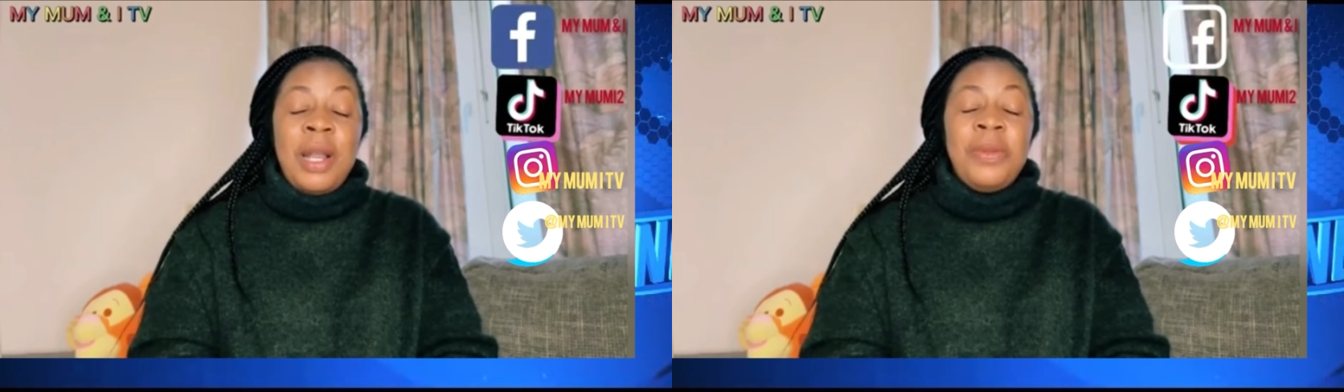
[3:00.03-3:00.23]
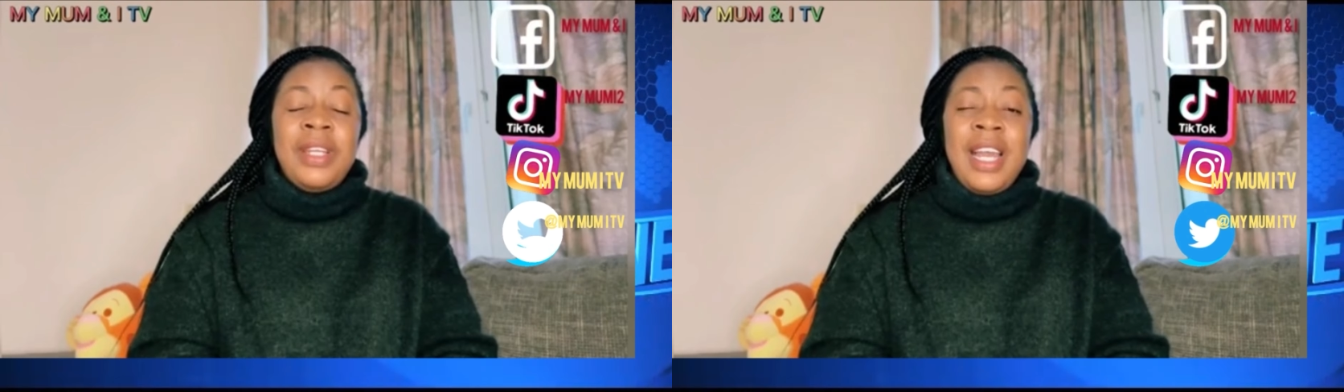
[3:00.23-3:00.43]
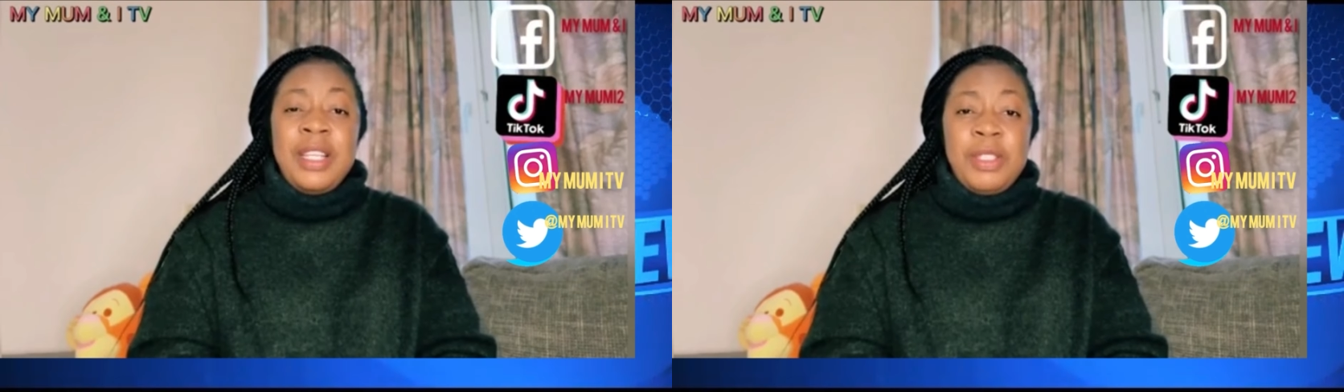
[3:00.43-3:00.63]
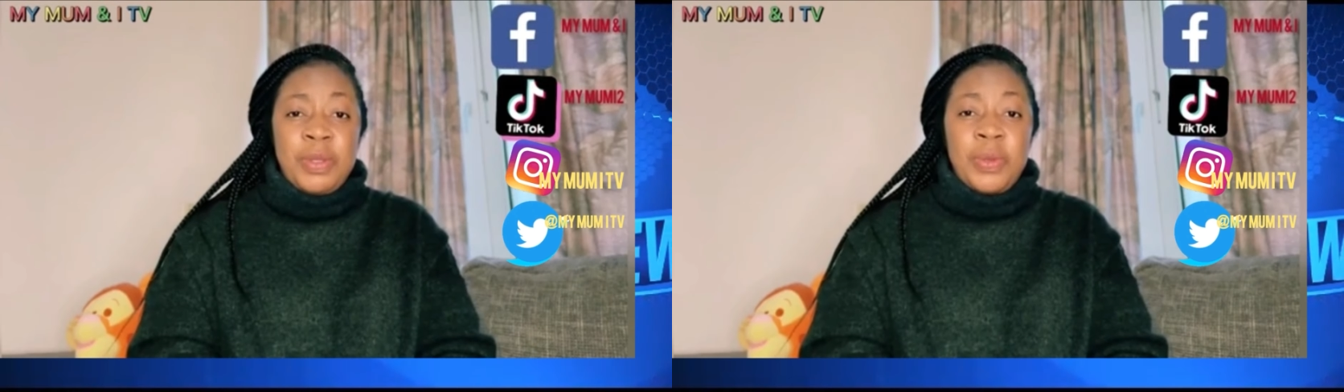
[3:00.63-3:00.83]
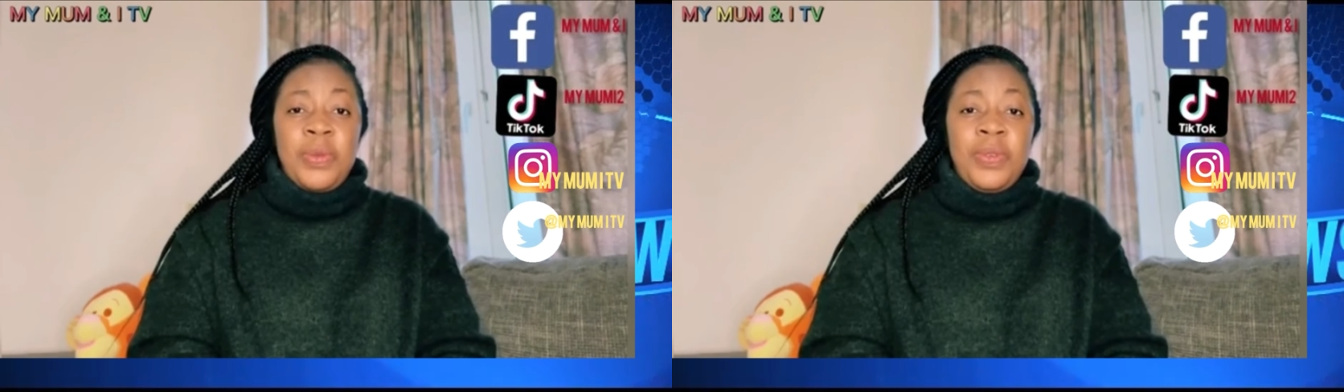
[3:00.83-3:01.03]
giving
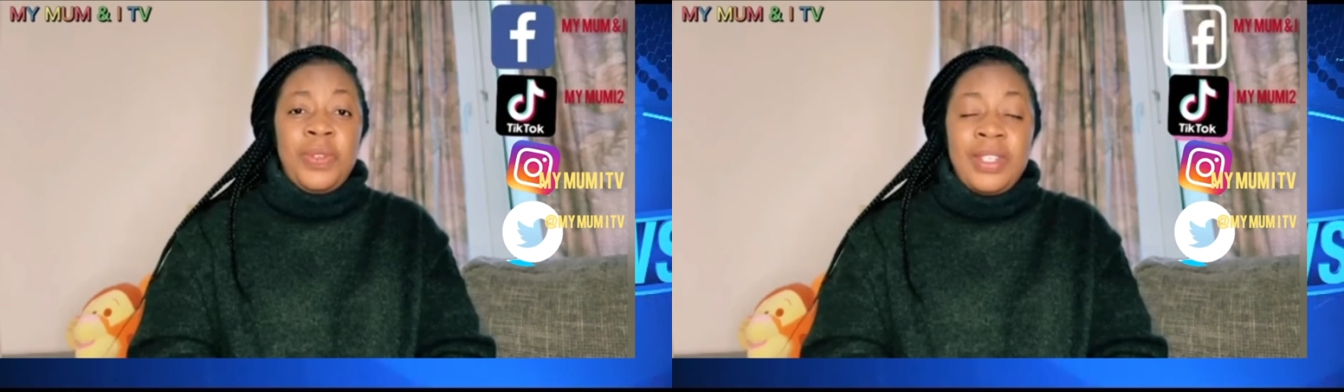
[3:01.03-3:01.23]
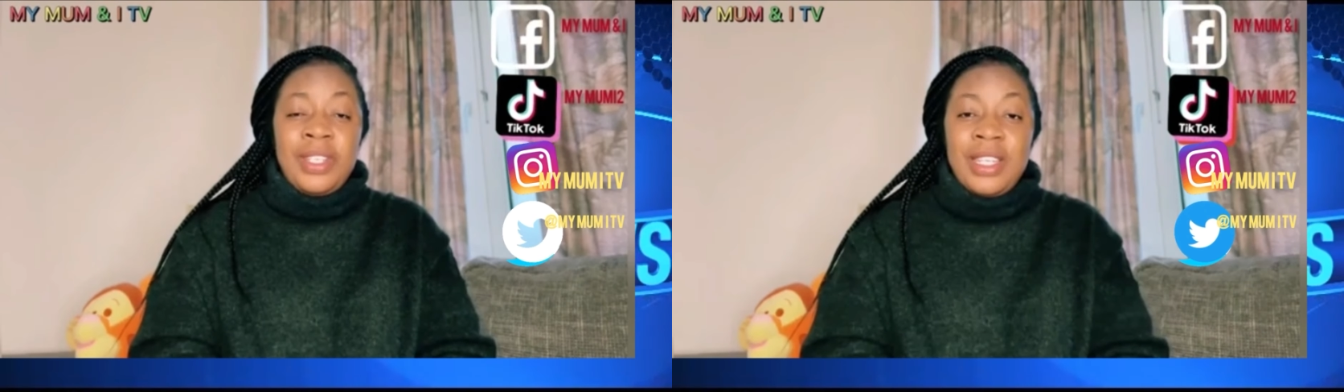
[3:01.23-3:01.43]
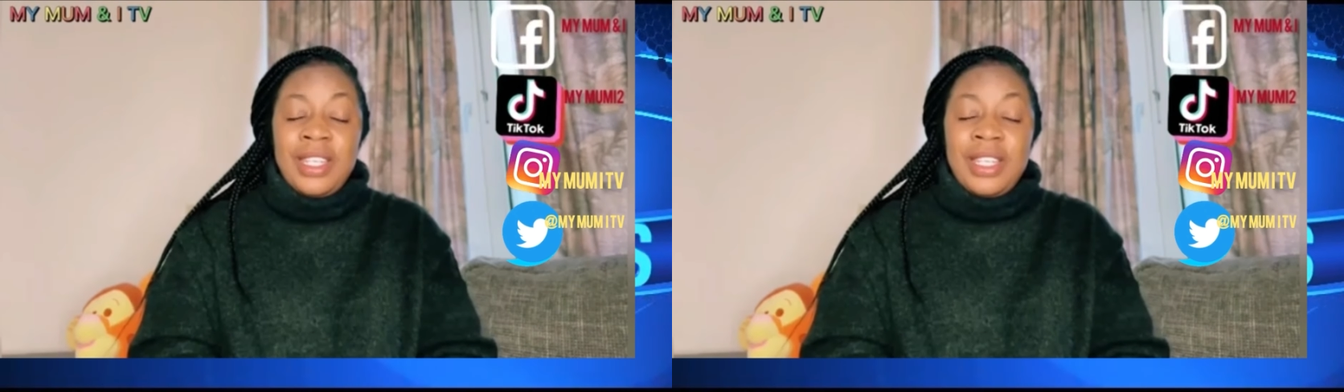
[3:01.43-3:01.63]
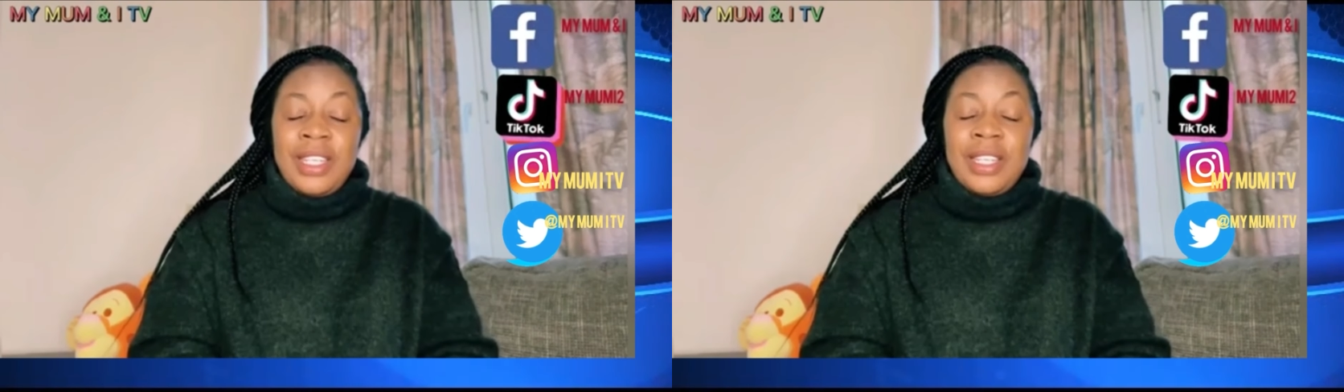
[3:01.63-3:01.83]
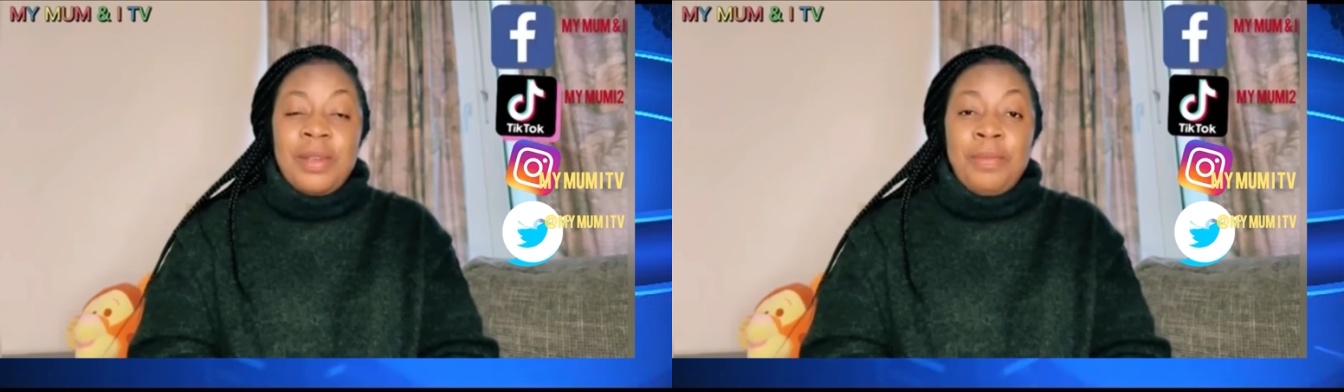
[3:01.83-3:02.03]
out um,
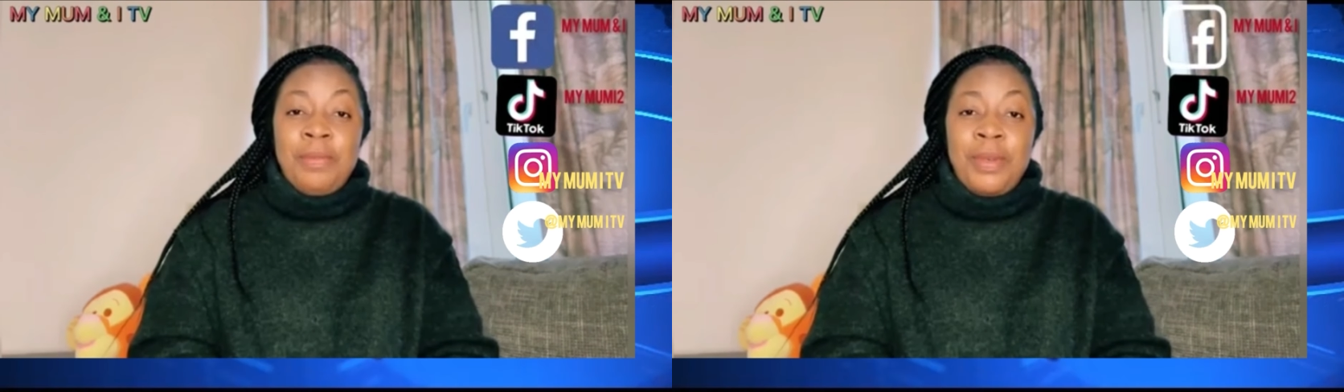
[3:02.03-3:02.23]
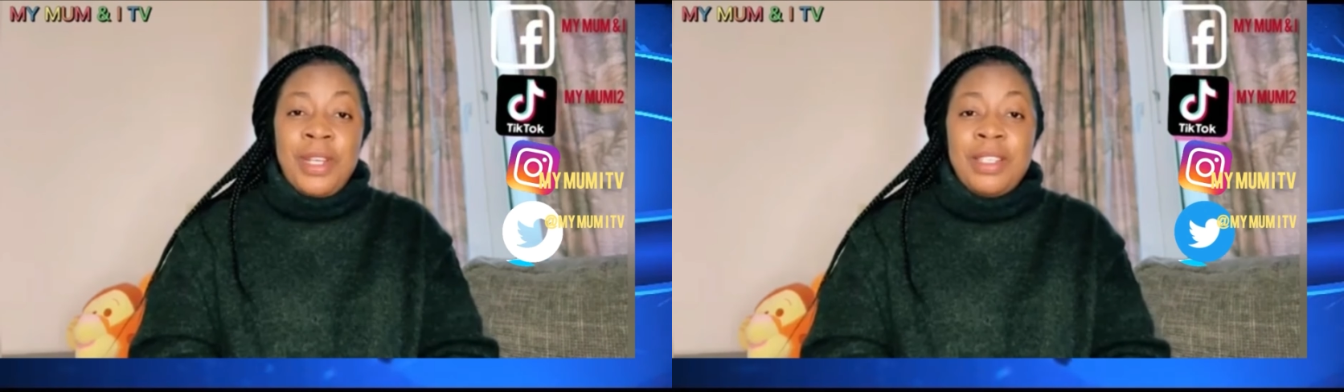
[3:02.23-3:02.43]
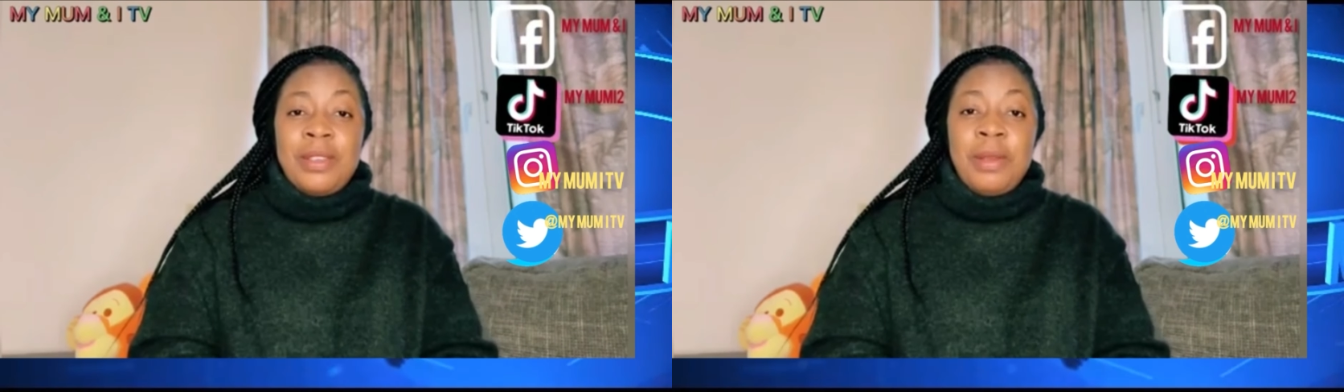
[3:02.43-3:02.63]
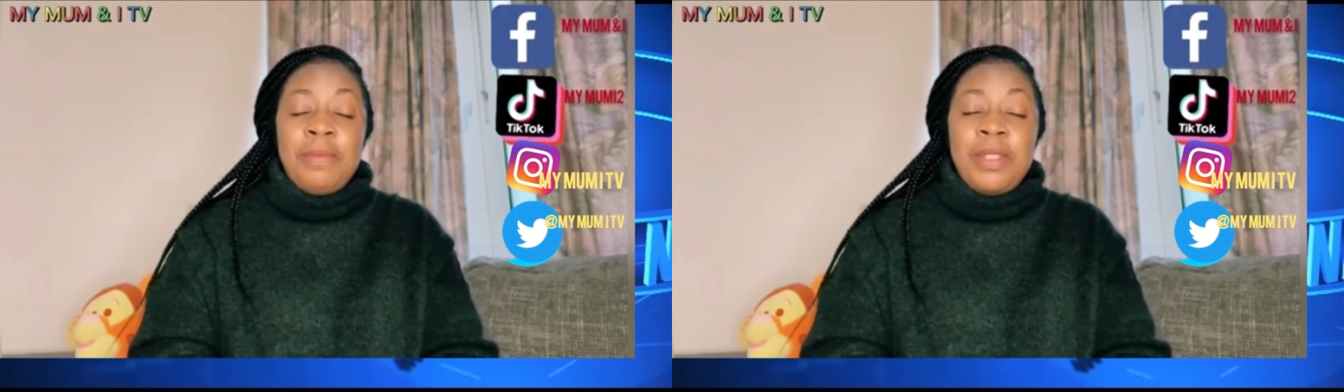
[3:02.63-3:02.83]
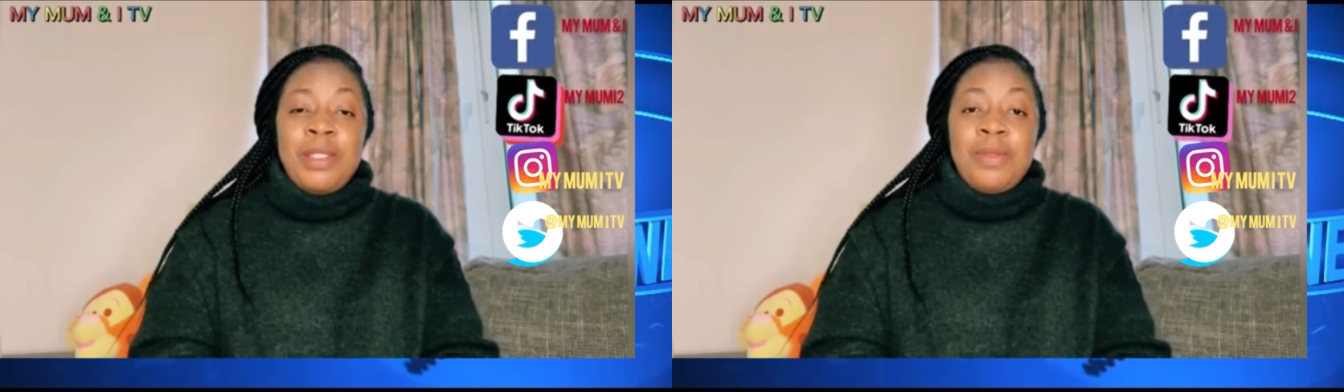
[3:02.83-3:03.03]

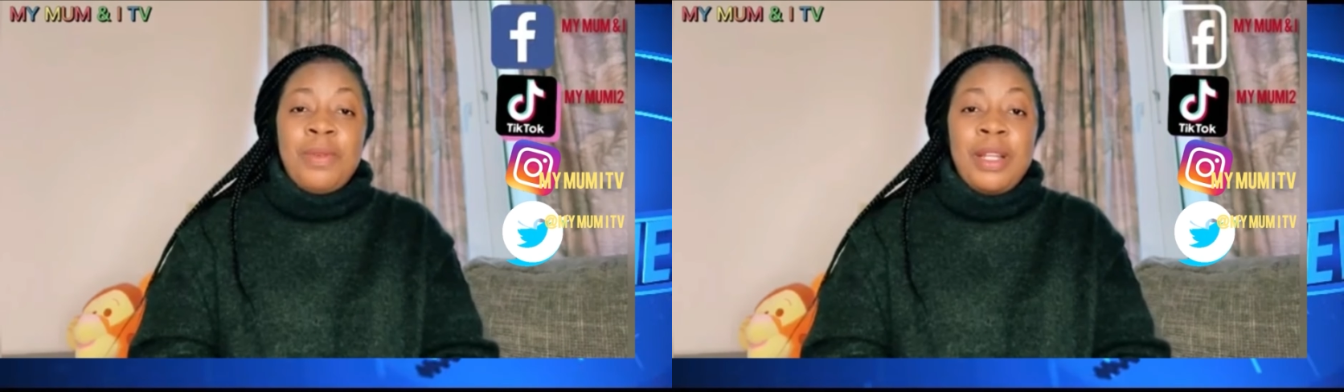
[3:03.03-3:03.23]
equipment